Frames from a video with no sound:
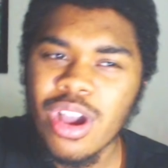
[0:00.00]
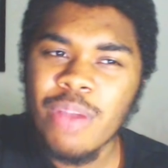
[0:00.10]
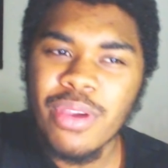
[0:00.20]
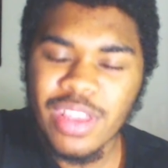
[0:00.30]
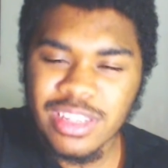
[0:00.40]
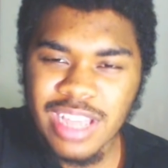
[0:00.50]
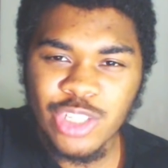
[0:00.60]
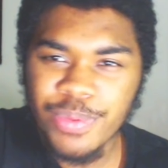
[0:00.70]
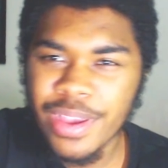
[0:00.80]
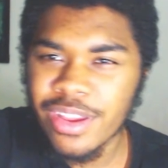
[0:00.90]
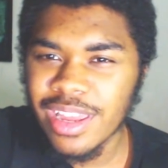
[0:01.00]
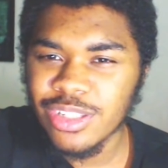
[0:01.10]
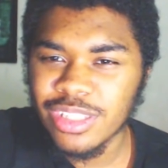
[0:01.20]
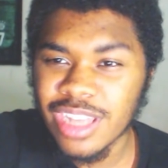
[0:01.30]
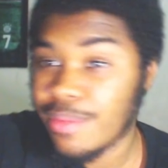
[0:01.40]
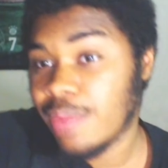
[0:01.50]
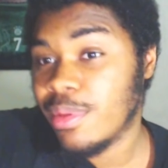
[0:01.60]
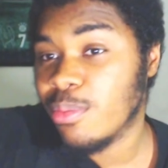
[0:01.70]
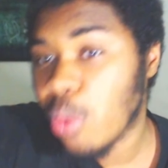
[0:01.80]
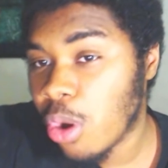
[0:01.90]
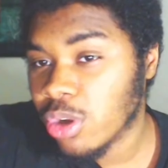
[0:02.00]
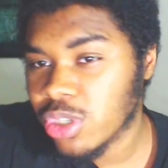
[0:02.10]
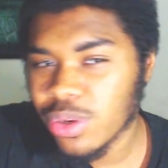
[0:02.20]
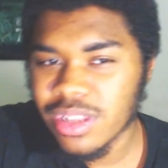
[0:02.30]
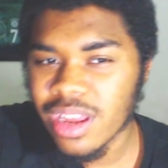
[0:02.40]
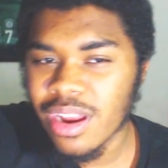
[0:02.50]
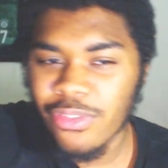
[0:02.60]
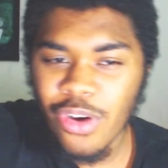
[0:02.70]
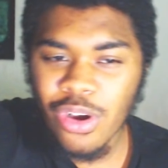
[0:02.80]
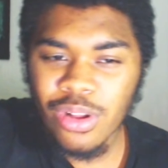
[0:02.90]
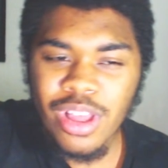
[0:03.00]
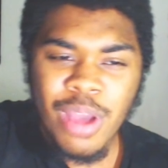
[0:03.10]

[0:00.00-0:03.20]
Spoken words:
But if there's actual speculations, then there may be more to it than I thought.